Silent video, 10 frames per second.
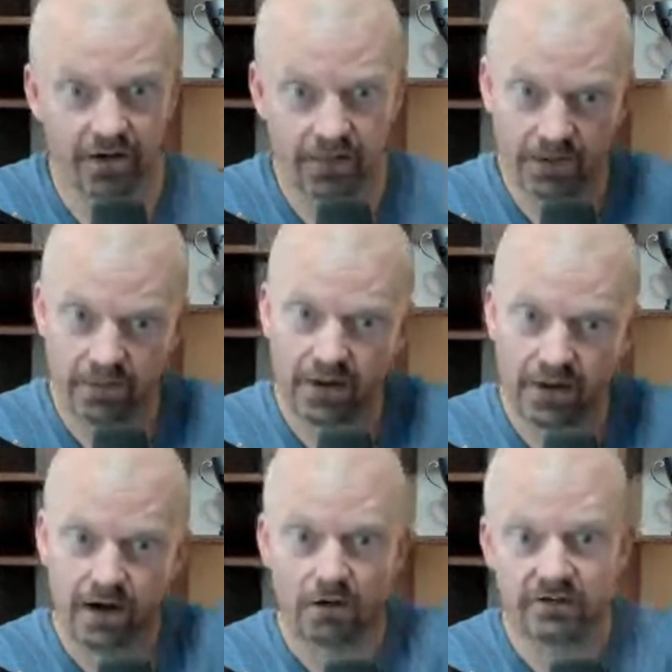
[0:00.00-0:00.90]
and then the
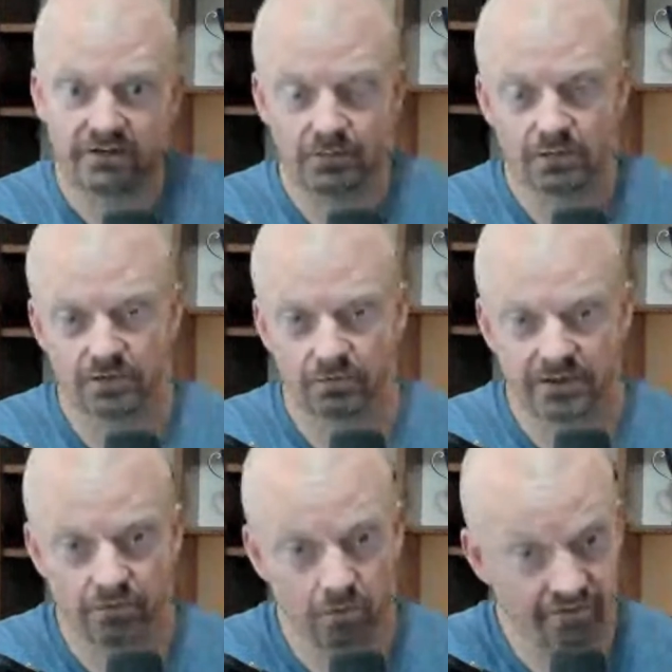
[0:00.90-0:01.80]
hair is able to regrow?